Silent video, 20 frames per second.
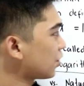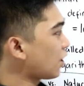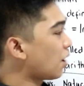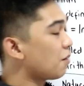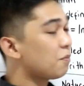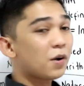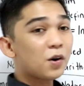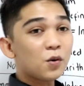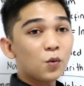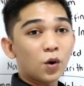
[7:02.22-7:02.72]

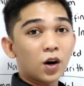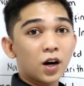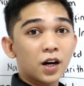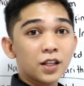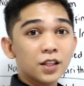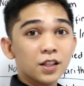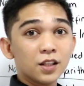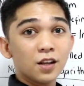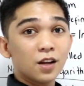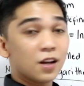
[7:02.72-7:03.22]
number
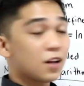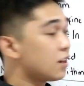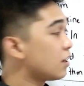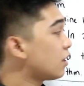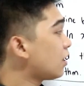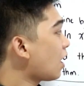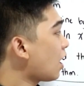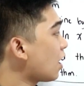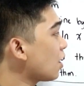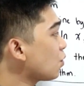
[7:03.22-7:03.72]
one,
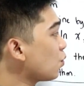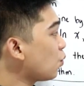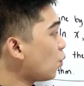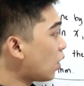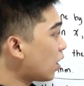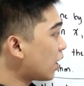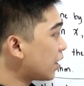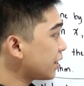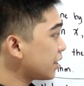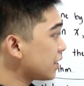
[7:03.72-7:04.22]
log
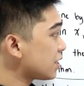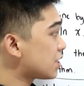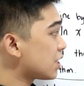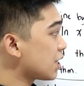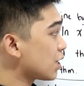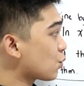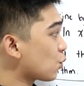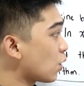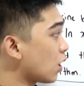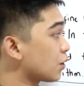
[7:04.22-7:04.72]
1 is
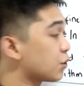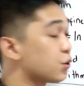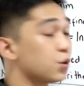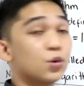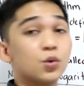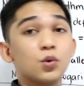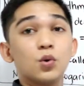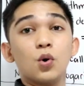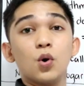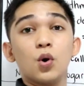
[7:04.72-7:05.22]
equal
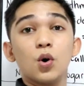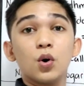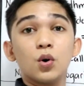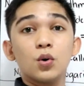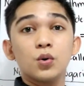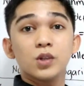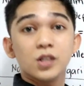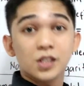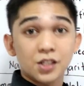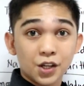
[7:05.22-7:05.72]
to
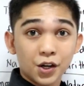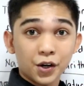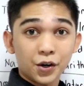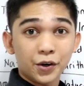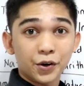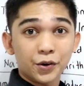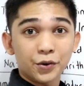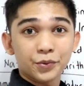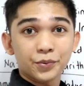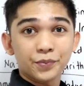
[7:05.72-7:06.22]

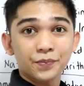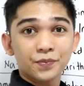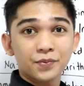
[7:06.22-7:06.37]
0.